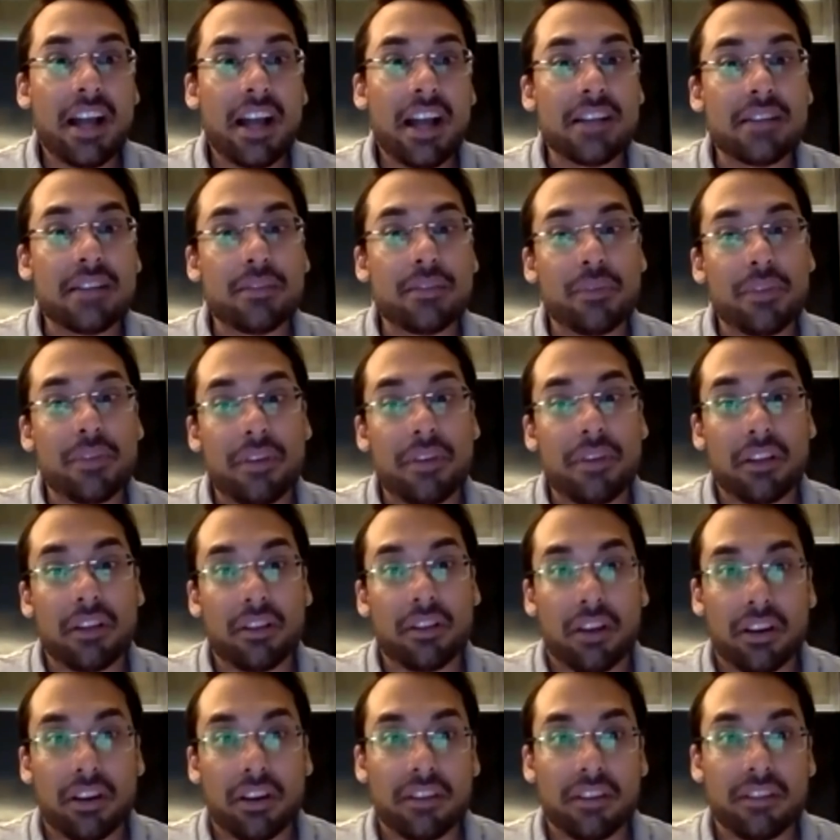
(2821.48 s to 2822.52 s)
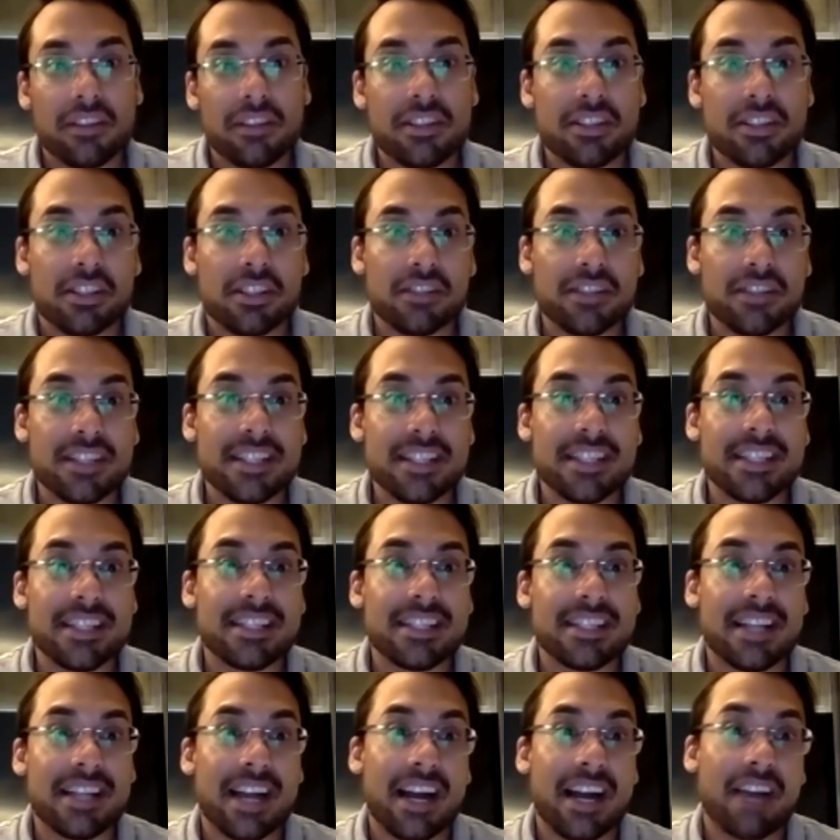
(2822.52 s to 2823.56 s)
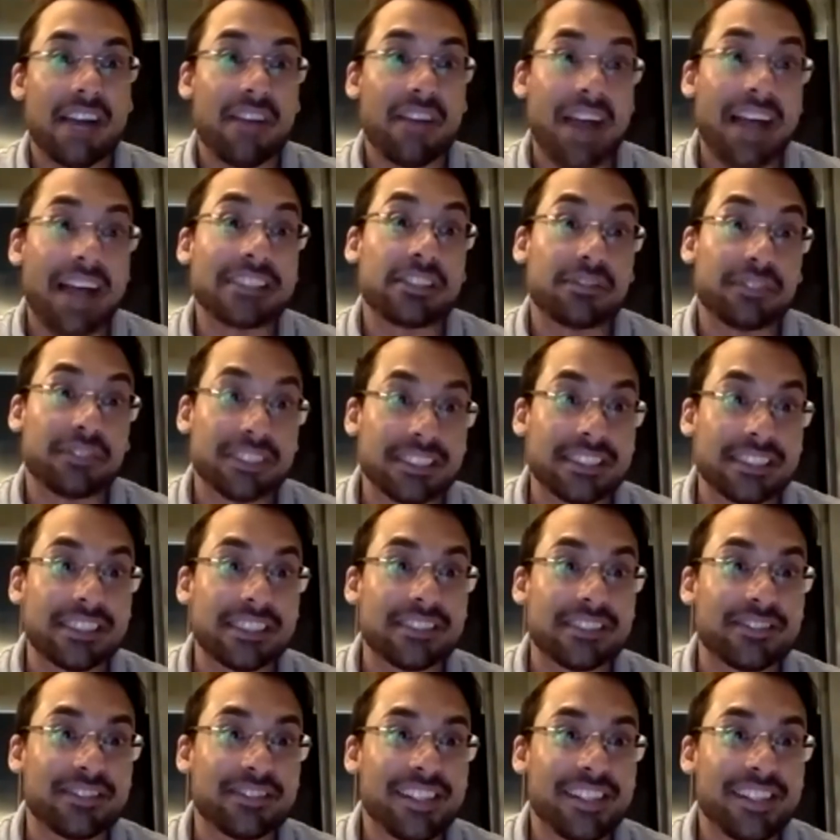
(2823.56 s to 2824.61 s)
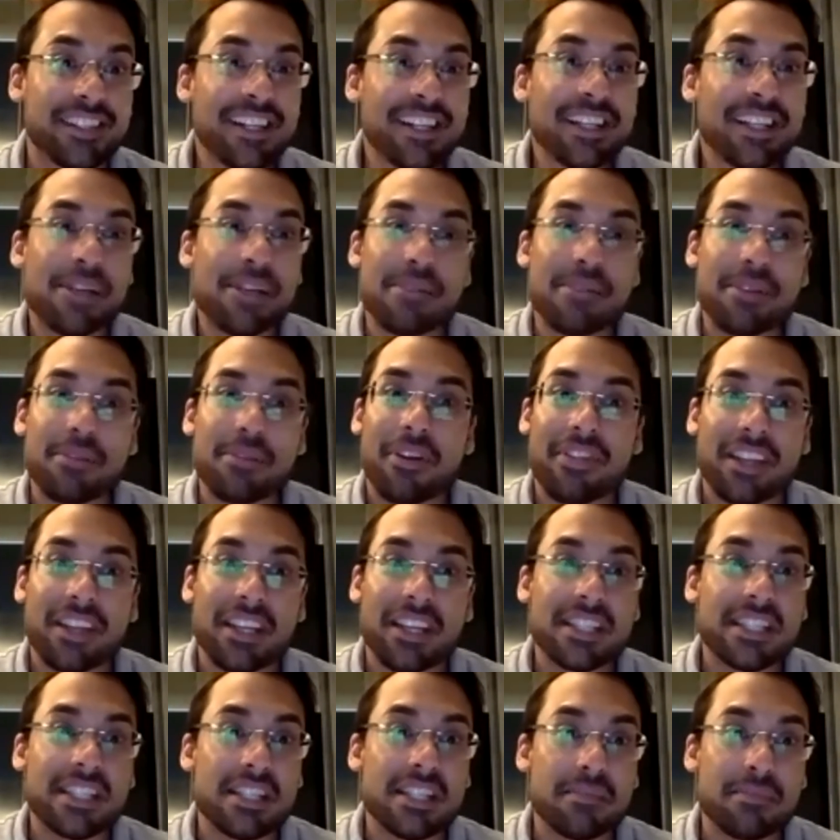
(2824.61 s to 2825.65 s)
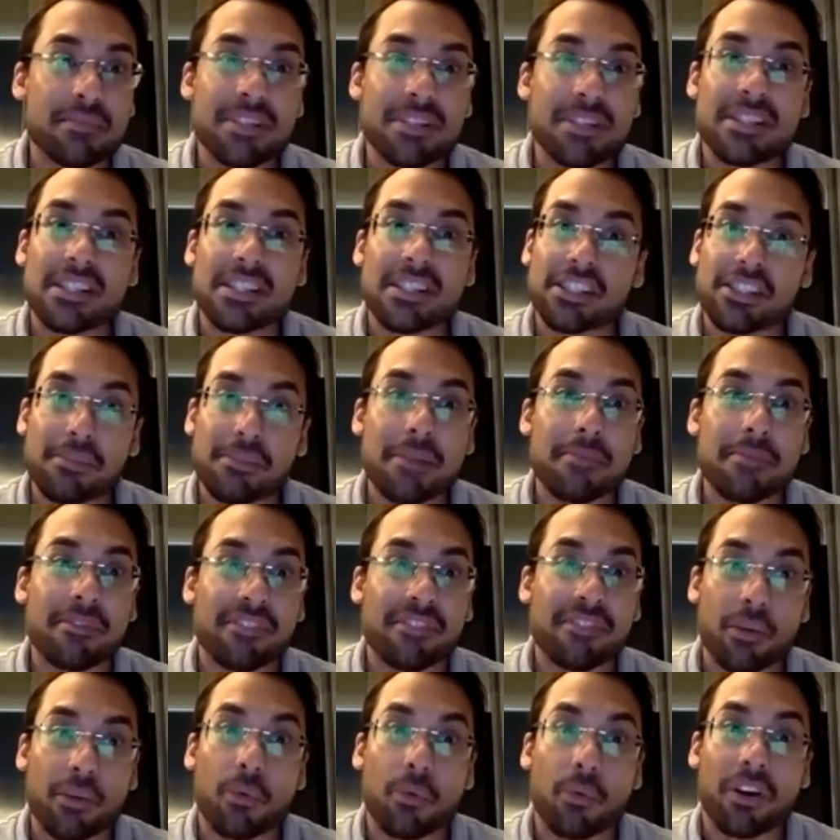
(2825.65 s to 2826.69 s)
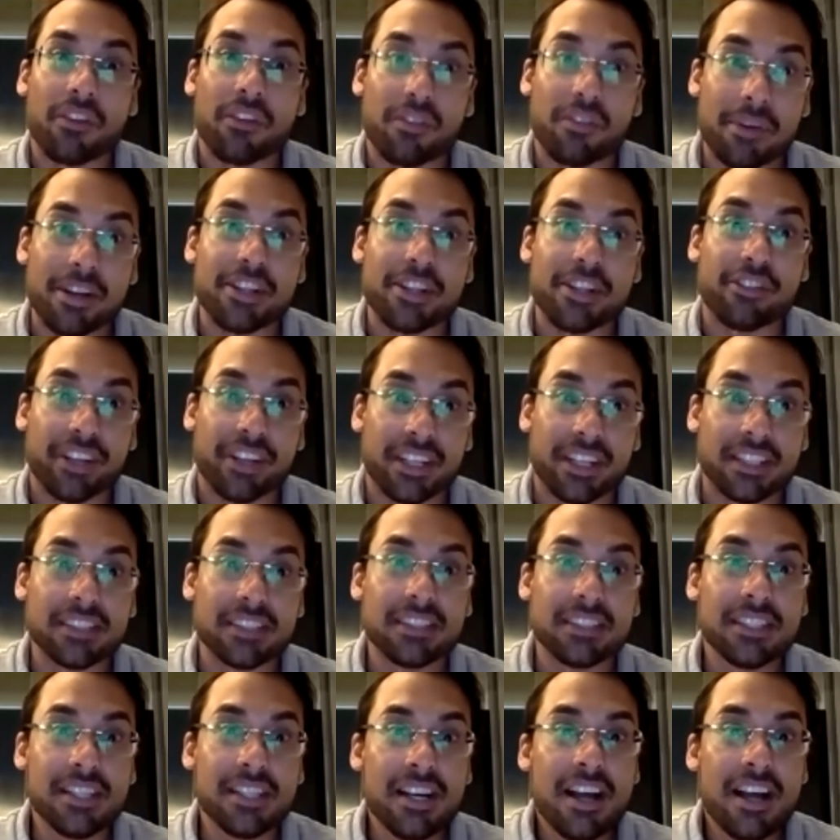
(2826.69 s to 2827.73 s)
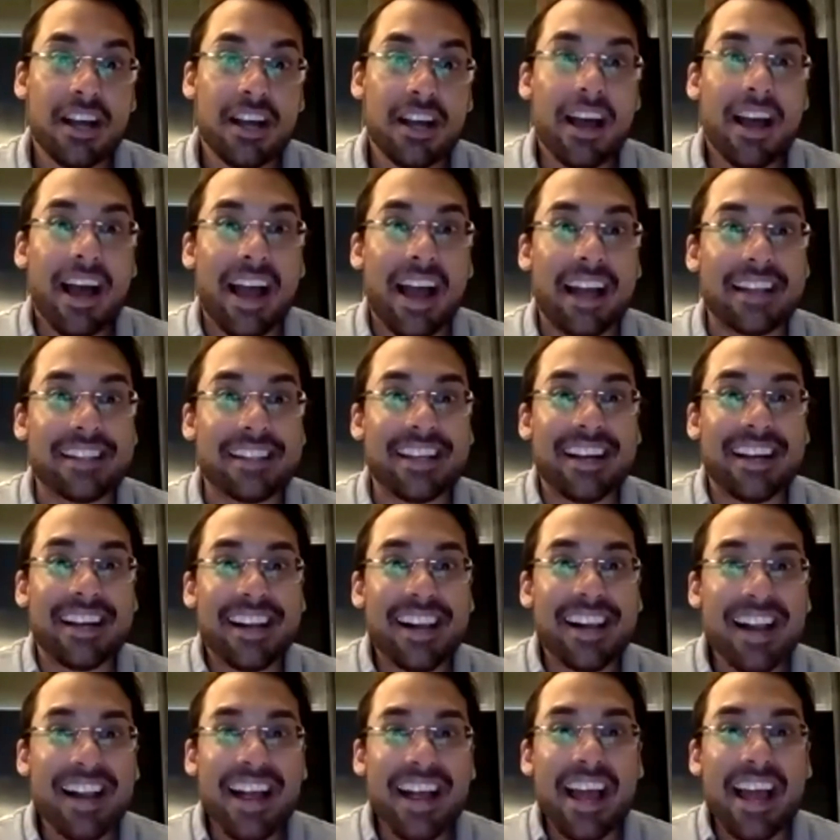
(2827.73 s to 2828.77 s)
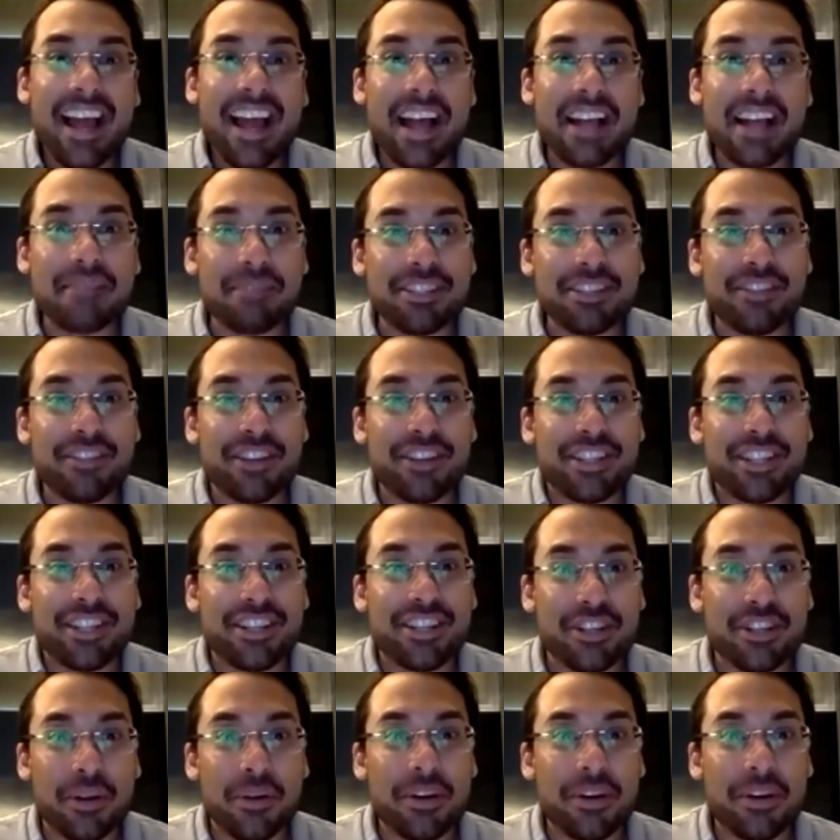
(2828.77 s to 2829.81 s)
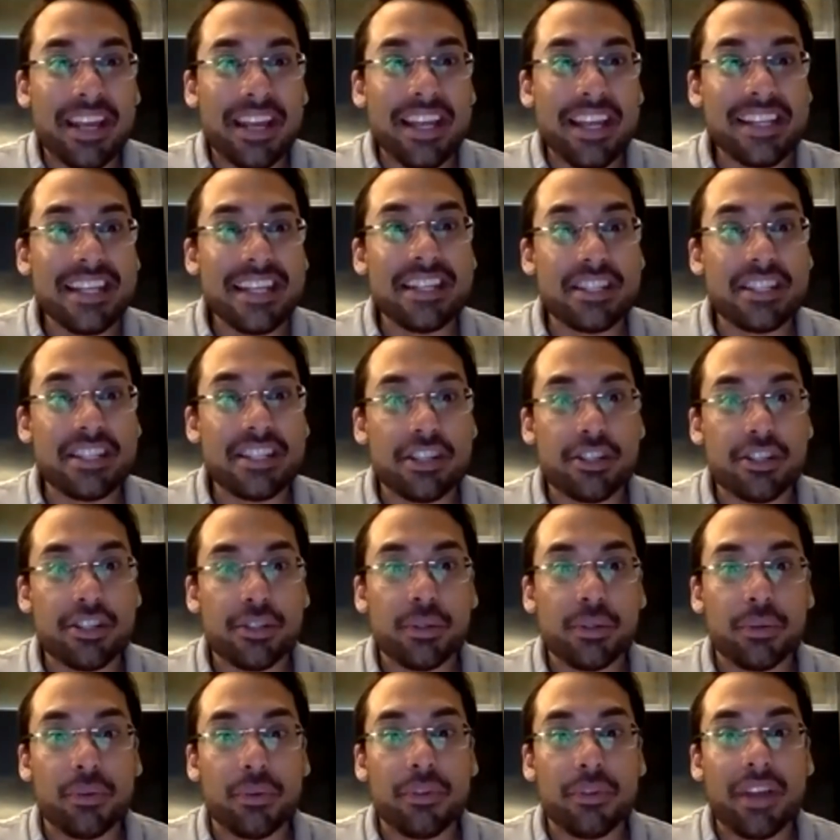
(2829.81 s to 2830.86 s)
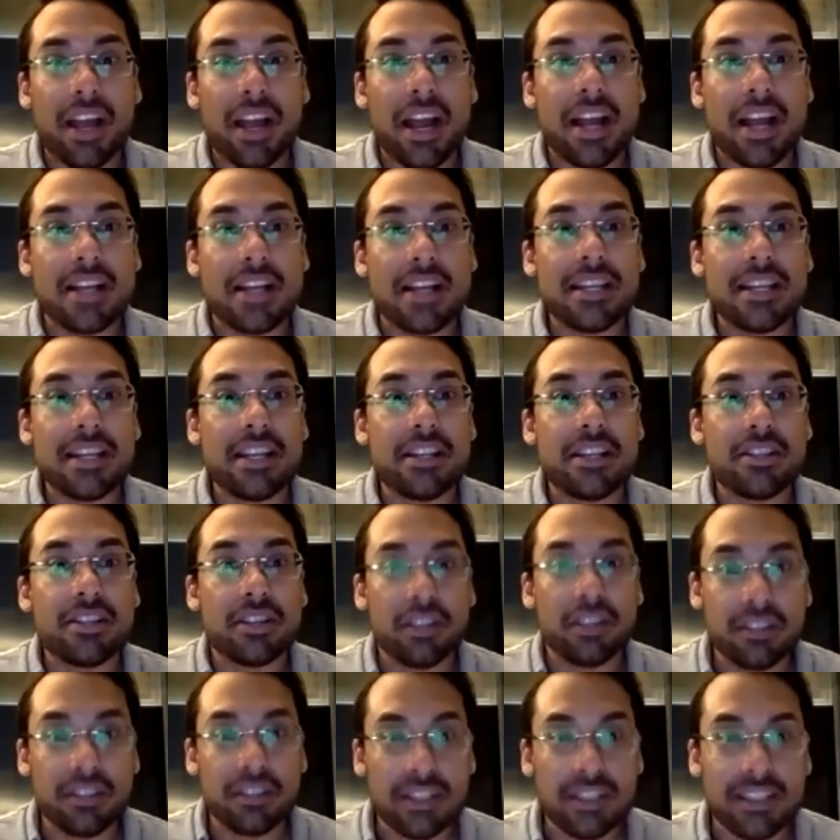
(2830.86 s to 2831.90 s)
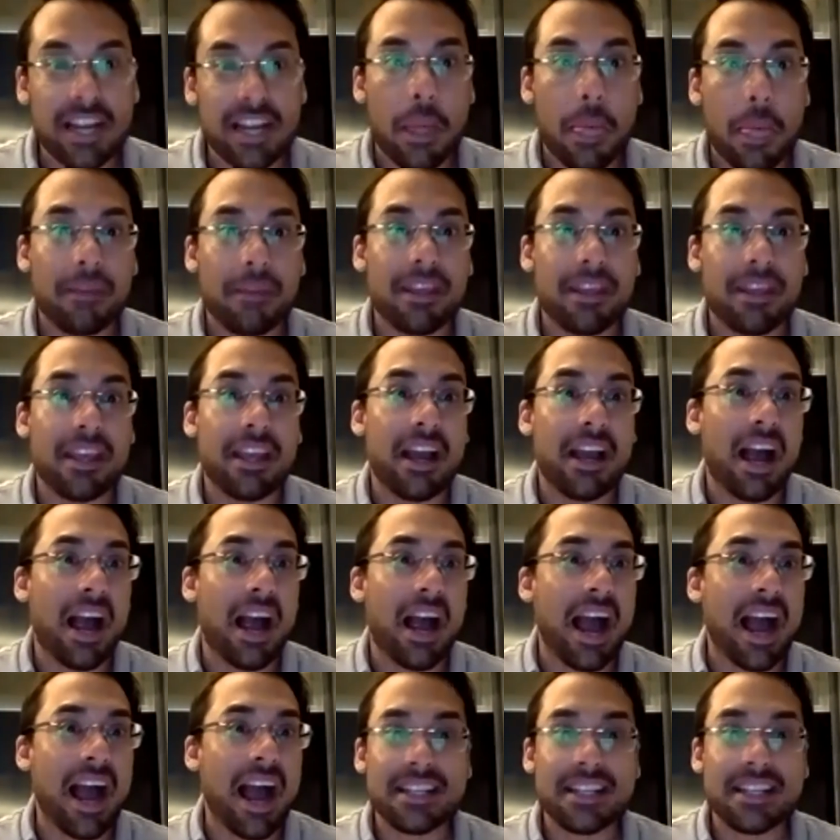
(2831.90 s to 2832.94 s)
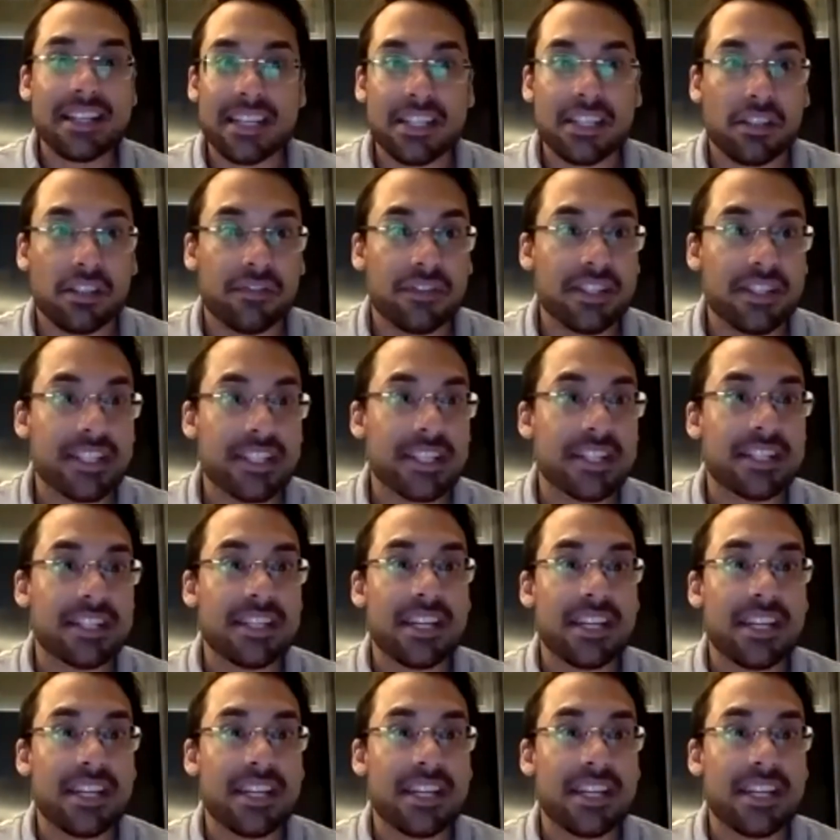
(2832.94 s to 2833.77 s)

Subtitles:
And with a lot of the services that I've had to receive, I mean, the one thing he said to me is like, you made me really work for my degree. Yeah? And as much of it as a joke, it's the truth. And he took the time, he accessed services.